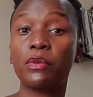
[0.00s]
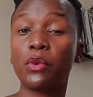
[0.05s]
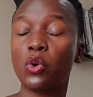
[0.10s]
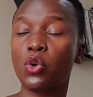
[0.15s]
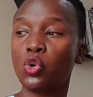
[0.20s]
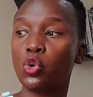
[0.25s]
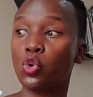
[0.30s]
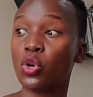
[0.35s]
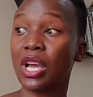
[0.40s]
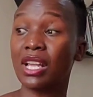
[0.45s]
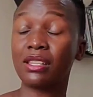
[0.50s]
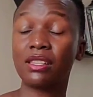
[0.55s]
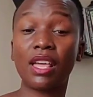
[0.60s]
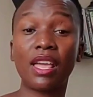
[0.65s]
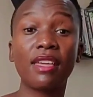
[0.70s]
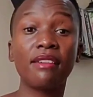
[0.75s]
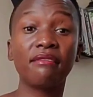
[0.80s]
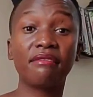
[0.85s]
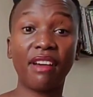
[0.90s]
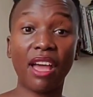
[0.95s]
look at the
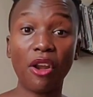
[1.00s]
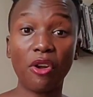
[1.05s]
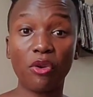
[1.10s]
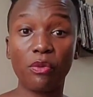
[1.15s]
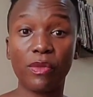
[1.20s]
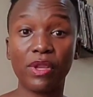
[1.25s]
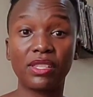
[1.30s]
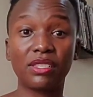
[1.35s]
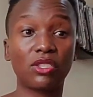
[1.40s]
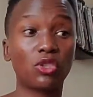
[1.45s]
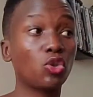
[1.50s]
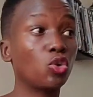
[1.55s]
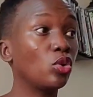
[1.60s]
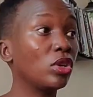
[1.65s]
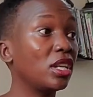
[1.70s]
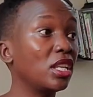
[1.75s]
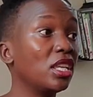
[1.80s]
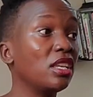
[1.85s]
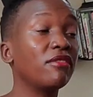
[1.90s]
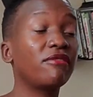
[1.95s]
environments, to
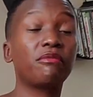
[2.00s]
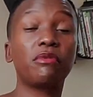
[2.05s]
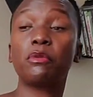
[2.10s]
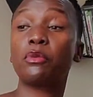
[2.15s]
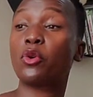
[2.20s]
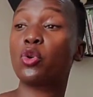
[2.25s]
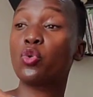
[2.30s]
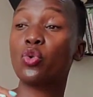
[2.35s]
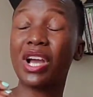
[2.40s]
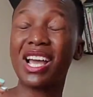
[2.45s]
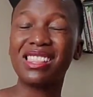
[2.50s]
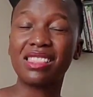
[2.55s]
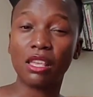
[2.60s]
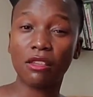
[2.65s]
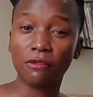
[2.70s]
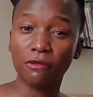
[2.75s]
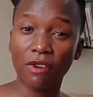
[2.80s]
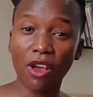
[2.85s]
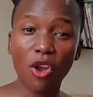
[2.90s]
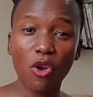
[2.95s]
live, people look at the
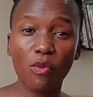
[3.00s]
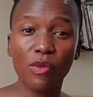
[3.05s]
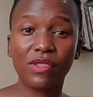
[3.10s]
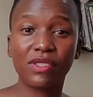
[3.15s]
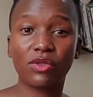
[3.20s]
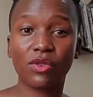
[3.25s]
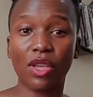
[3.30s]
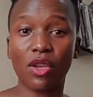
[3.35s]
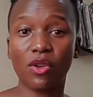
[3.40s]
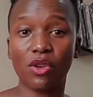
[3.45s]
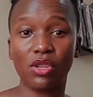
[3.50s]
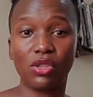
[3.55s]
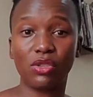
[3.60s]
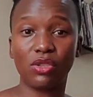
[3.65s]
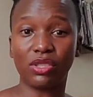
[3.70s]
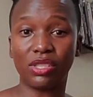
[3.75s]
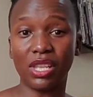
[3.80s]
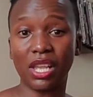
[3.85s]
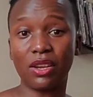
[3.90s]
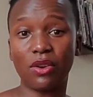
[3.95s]
environments where you're going to
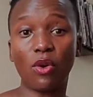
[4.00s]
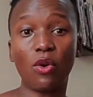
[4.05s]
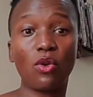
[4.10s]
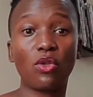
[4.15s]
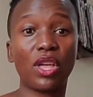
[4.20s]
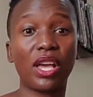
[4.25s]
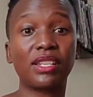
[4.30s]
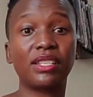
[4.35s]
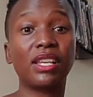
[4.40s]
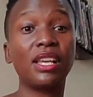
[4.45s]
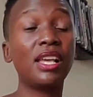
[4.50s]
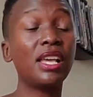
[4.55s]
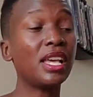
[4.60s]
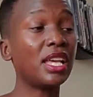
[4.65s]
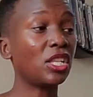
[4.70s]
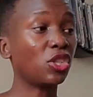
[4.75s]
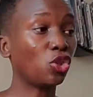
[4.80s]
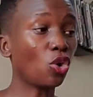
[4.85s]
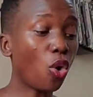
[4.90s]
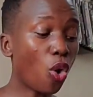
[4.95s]
stay and all that.
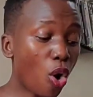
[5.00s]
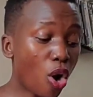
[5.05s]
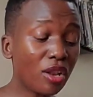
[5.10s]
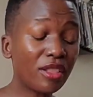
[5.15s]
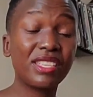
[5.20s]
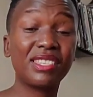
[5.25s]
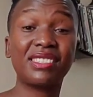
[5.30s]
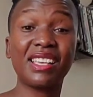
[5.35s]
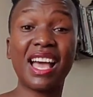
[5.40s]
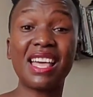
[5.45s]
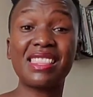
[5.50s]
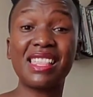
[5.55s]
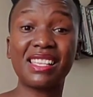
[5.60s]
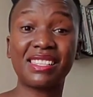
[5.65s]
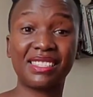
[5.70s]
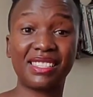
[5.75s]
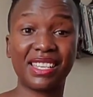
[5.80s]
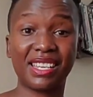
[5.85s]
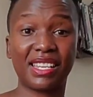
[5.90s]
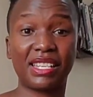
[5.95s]
So all these other
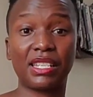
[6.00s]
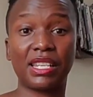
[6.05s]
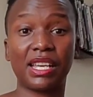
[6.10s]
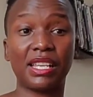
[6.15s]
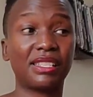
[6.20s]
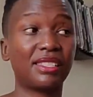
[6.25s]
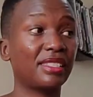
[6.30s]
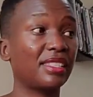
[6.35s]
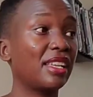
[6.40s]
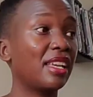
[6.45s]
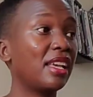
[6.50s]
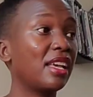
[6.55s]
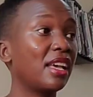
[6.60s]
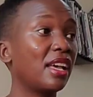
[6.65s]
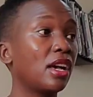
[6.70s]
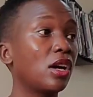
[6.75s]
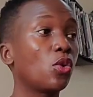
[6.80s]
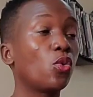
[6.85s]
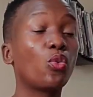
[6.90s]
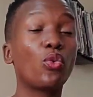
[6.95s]
sectors,
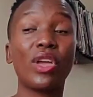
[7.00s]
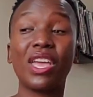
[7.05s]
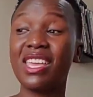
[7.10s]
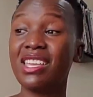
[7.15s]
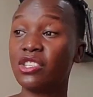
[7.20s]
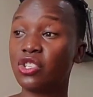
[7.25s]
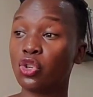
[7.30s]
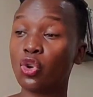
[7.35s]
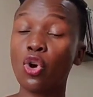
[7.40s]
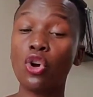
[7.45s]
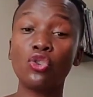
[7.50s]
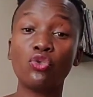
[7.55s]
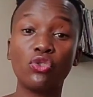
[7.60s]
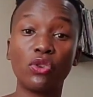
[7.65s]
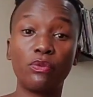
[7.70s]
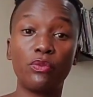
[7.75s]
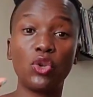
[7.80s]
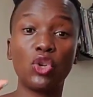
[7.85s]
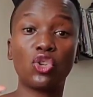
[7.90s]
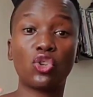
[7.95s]
each
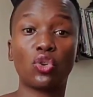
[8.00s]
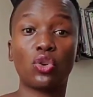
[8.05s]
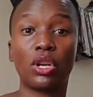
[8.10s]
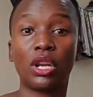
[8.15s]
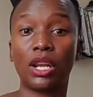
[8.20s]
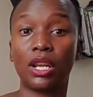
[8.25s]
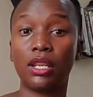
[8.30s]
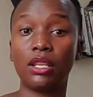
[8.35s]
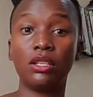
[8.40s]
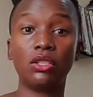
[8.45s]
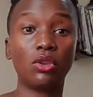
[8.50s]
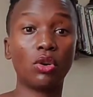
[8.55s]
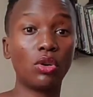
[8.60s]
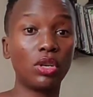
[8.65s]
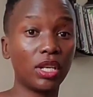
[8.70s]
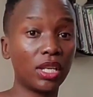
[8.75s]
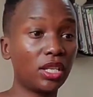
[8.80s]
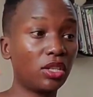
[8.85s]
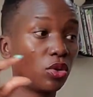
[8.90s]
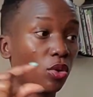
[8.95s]
contribution,
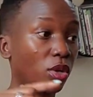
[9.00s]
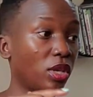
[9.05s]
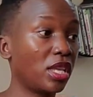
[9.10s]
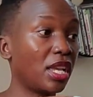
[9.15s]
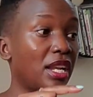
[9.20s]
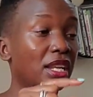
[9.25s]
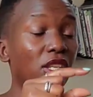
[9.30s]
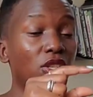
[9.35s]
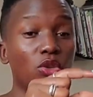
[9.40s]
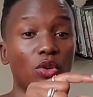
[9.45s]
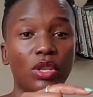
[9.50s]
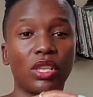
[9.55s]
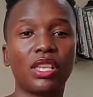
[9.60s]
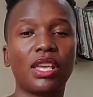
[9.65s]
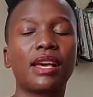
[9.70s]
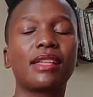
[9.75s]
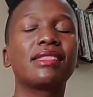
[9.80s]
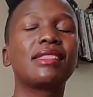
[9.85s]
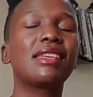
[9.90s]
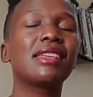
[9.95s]
little
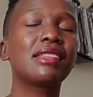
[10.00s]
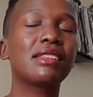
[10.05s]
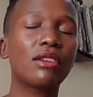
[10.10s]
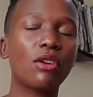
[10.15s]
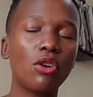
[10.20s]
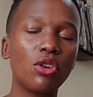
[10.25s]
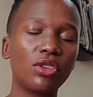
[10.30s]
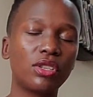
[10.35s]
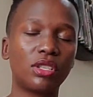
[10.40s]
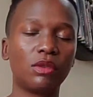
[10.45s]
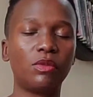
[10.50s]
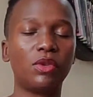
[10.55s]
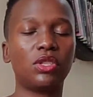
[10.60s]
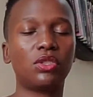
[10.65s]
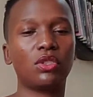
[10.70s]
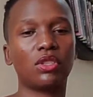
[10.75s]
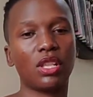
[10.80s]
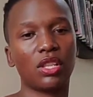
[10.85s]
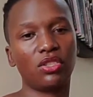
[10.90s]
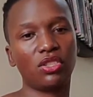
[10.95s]
here, they contribute
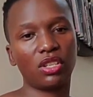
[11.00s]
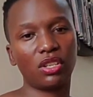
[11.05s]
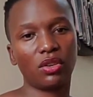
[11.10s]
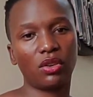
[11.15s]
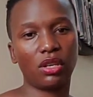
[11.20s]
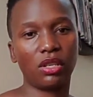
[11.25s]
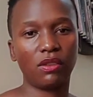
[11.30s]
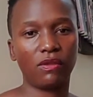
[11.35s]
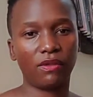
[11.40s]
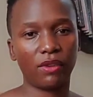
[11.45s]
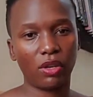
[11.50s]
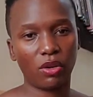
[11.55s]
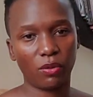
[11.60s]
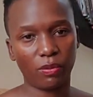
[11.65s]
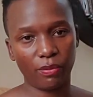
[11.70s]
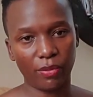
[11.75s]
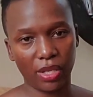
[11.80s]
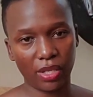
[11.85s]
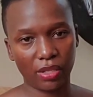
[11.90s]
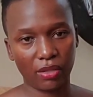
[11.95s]
to the general
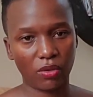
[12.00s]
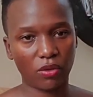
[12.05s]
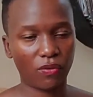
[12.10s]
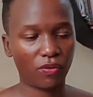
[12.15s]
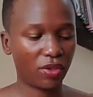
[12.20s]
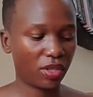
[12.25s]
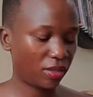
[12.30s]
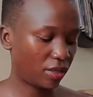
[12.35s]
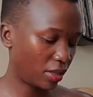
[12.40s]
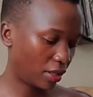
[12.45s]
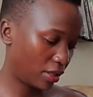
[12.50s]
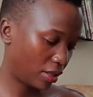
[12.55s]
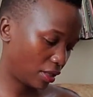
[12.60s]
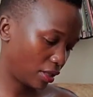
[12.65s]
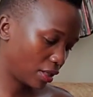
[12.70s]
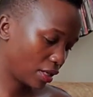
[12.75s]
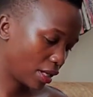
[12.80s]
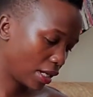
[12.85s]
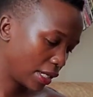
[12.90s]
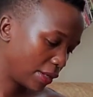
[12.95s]
development of the city.
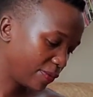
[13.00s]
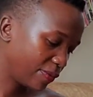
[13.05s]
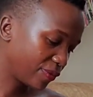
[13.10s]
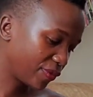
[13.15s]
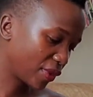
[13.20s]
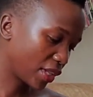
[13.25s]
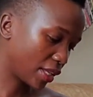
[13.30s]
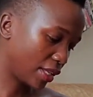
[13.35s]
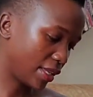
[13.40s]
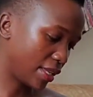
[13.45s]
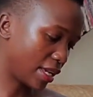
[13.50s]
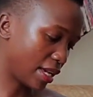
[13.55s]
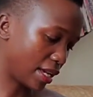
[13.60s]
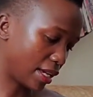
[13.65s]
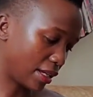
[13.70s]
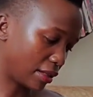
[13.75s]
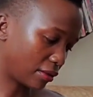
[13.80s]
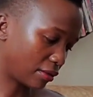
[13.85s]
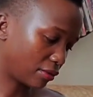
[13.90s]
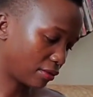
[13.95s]

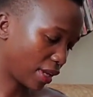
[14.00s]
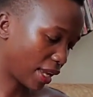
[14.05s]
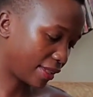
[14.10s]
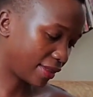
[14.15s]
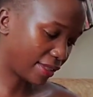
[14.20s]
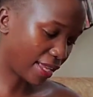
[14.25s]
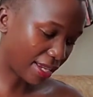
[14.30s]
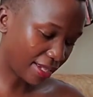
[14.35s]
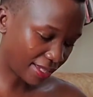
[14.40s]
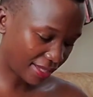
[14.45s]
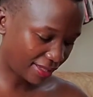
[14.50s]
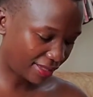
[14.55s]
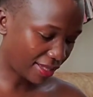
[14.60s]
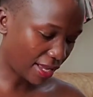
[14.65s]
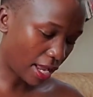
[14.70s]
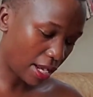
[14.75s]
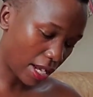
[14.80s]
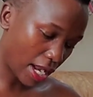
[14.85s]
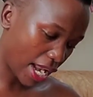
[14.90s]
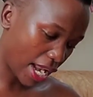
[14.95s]
Yeah. Asante sana,